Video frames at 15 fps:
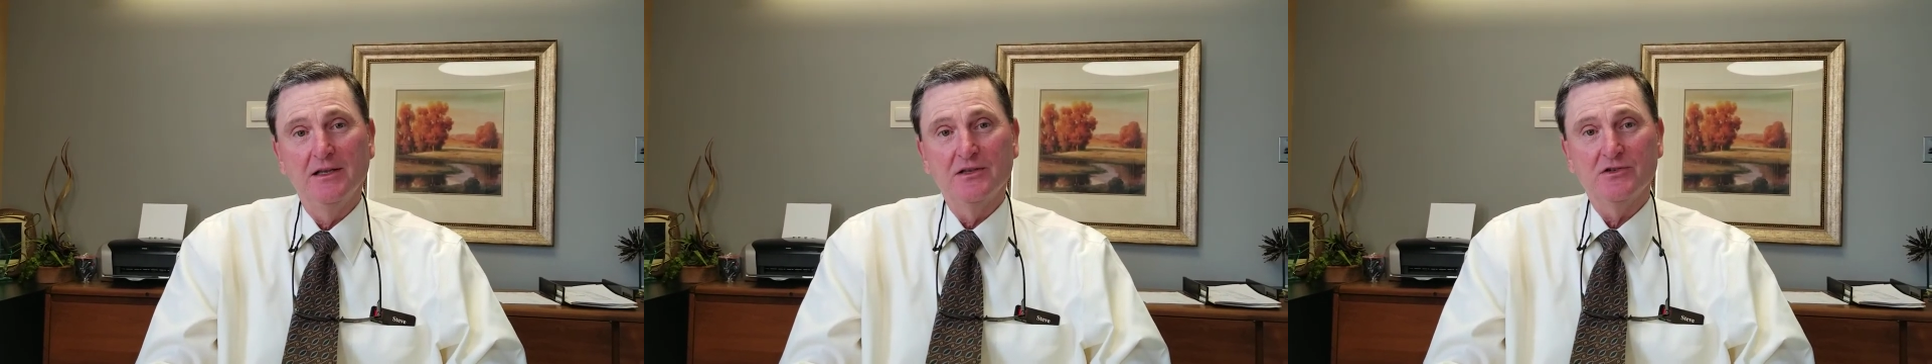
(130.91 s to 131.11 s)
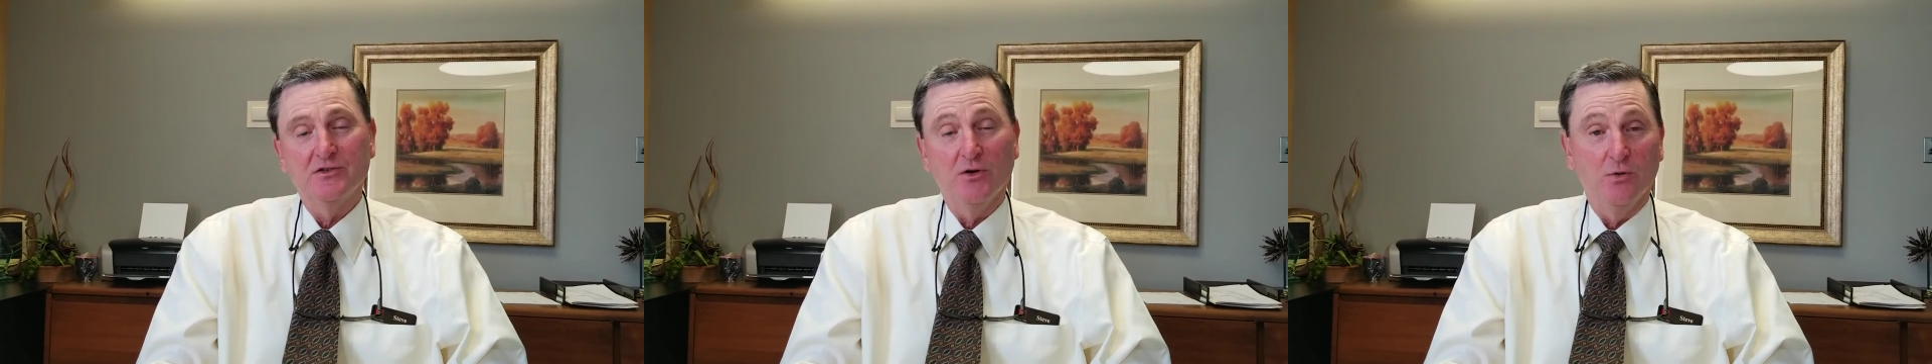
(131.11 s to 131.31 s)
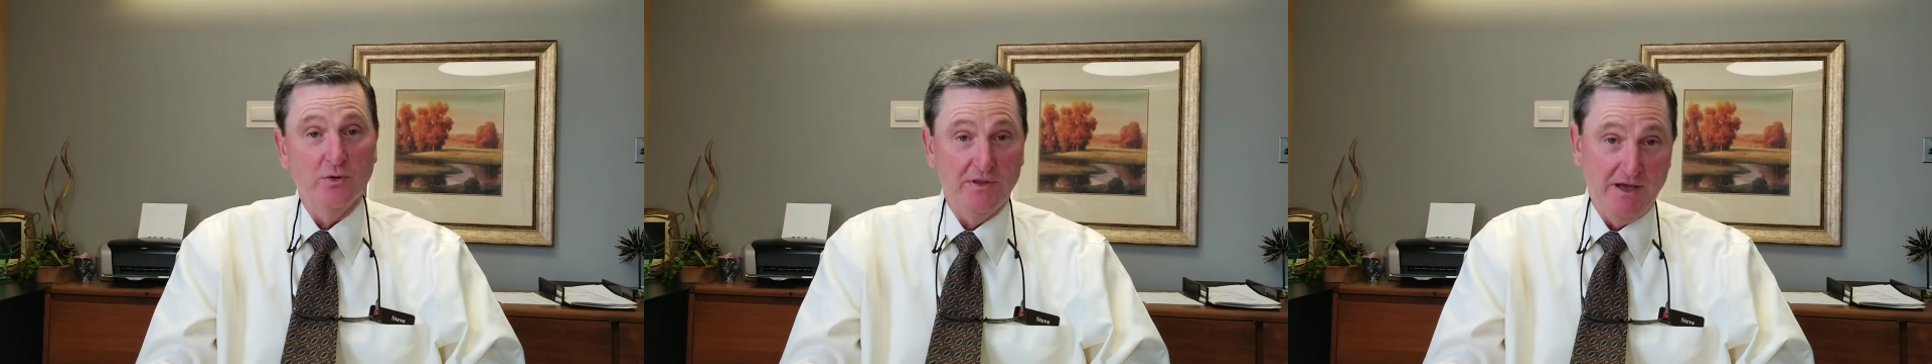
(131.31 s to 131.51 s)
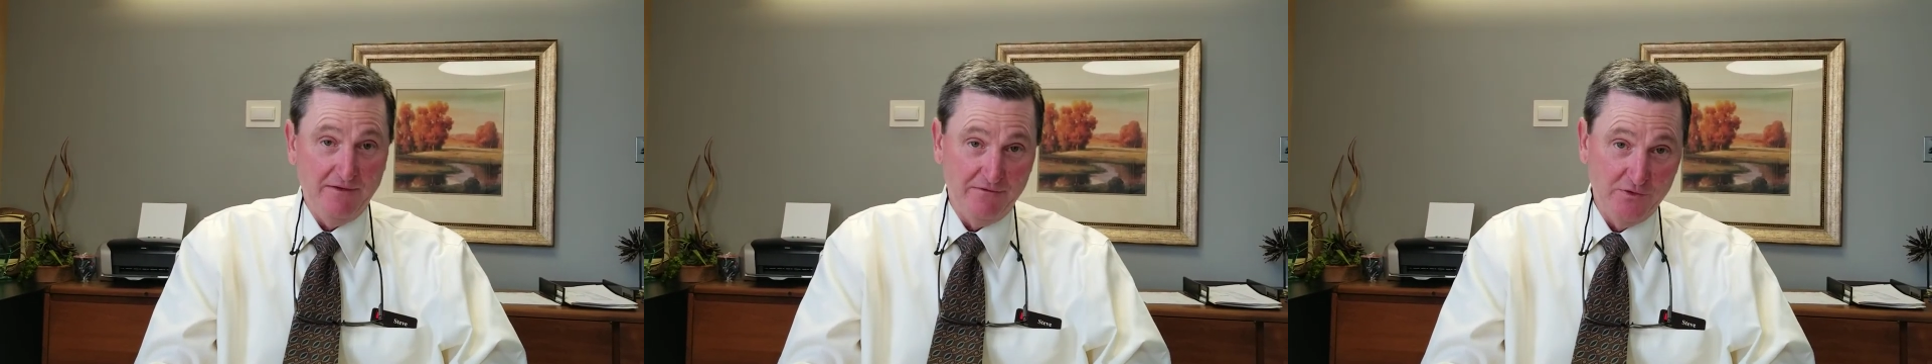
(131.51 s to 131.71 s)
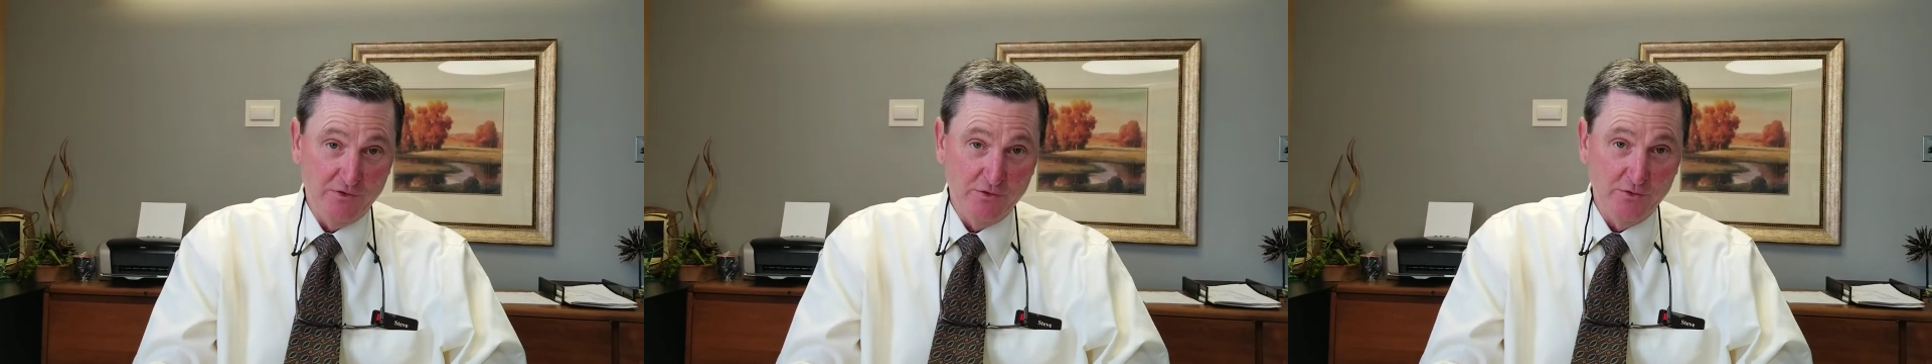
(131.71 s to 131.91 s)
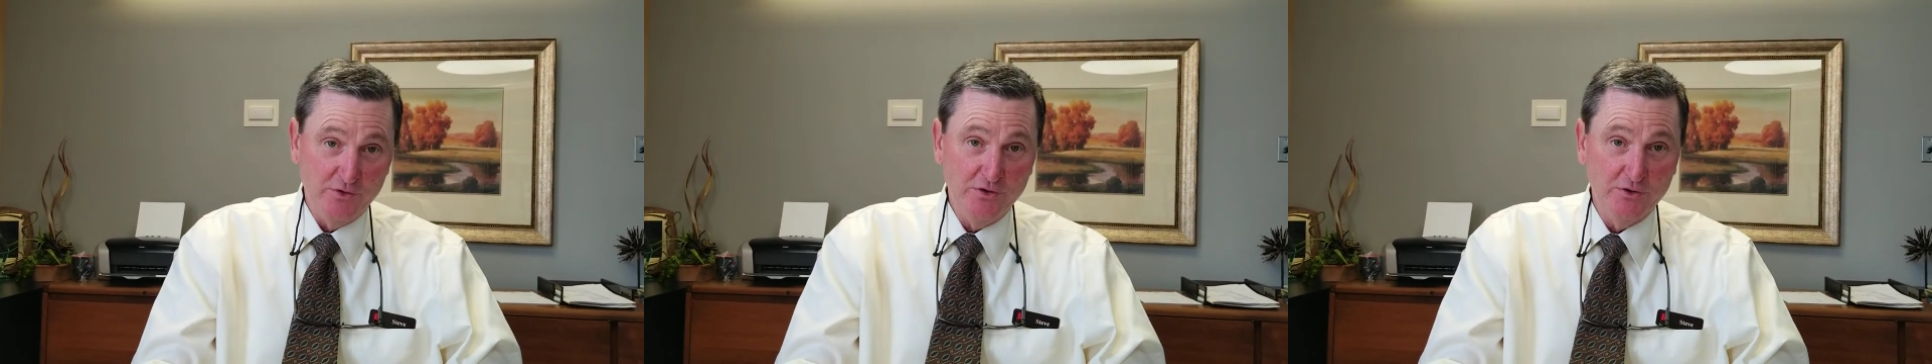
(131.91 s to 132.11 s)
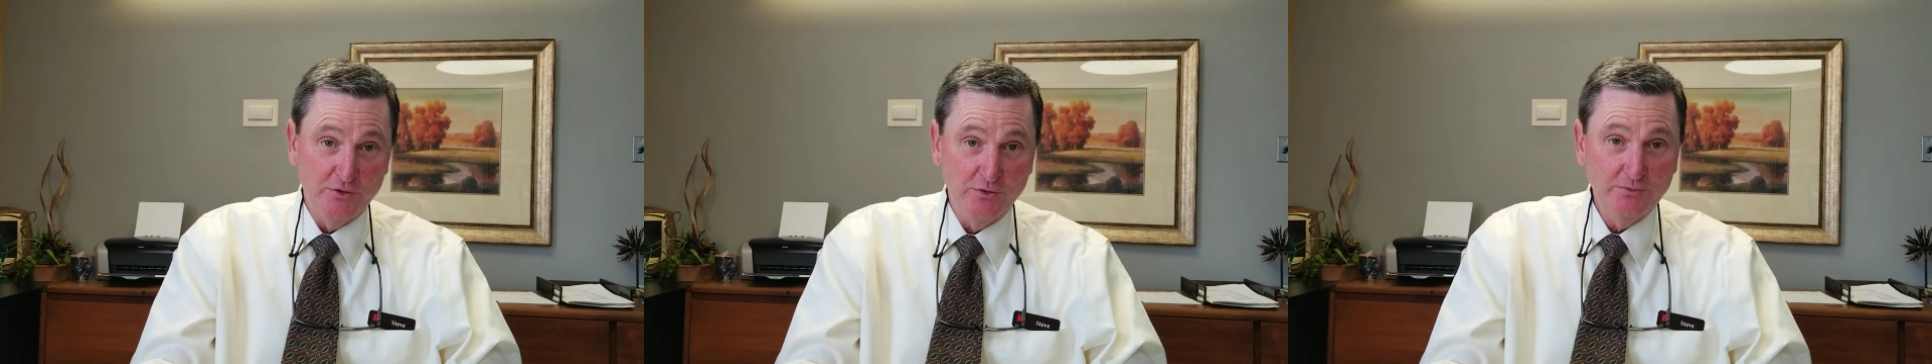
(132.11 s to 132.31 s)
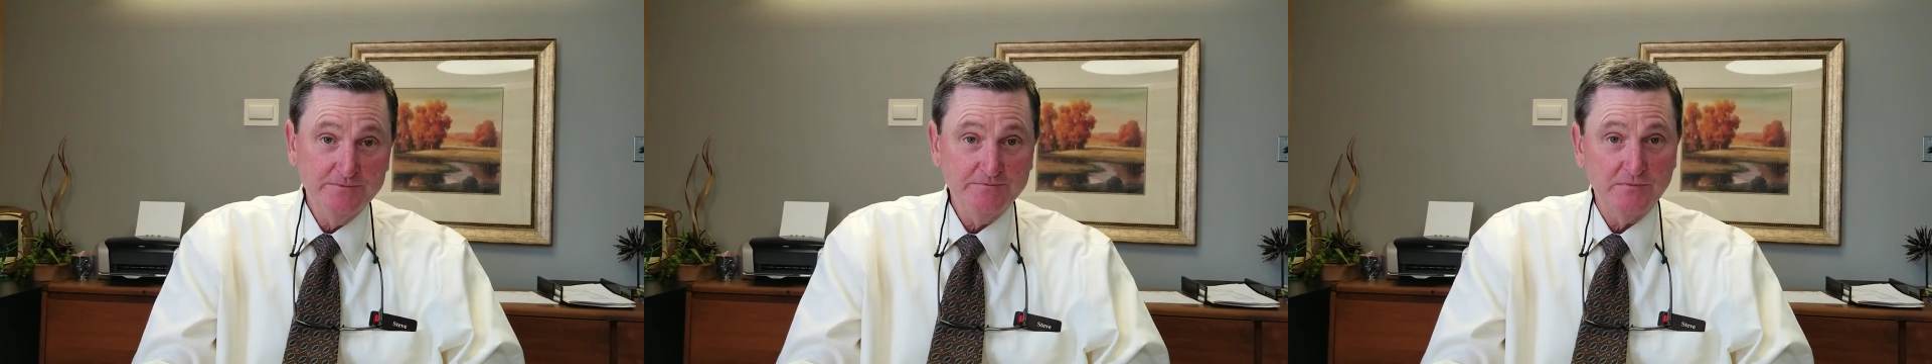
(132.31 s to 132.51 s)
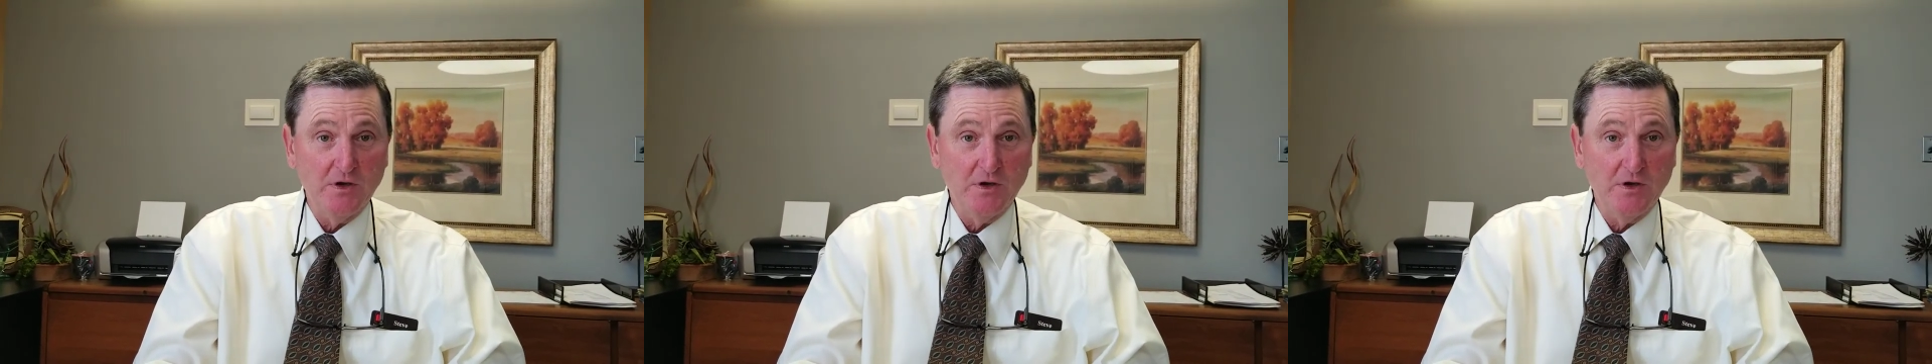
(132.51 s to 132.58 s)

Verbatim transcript: So without further ado,